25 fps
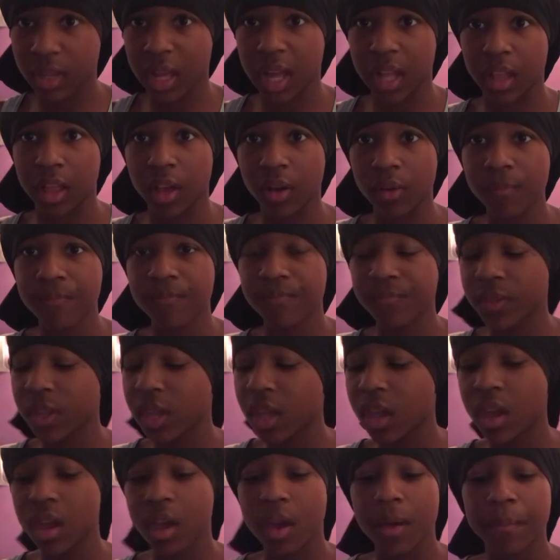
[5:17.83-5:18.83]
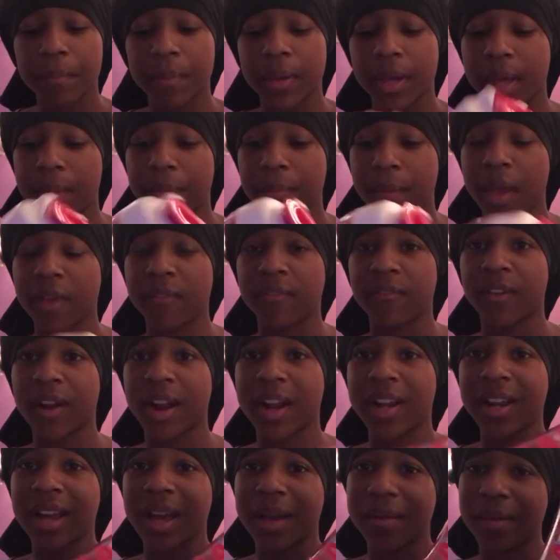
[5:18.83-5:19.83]
Hello? But my
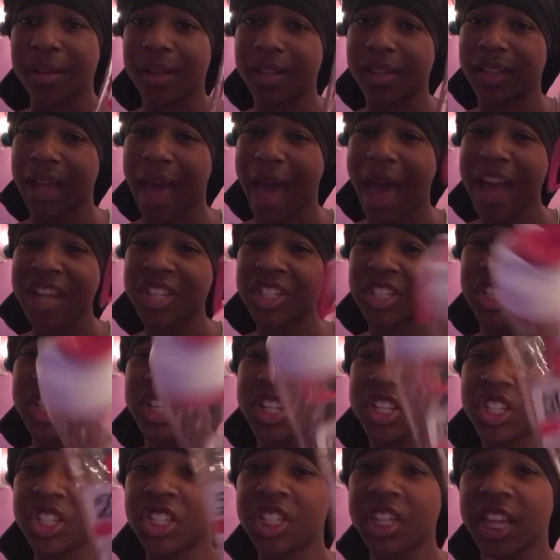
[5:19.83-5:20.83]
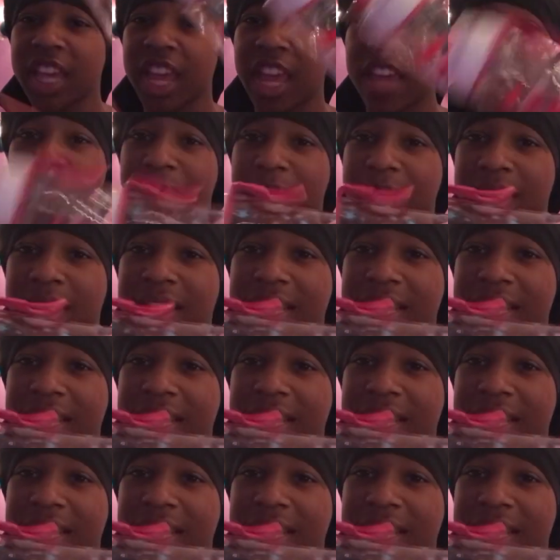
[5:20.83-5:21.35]
friend, Ashlyn, she gave me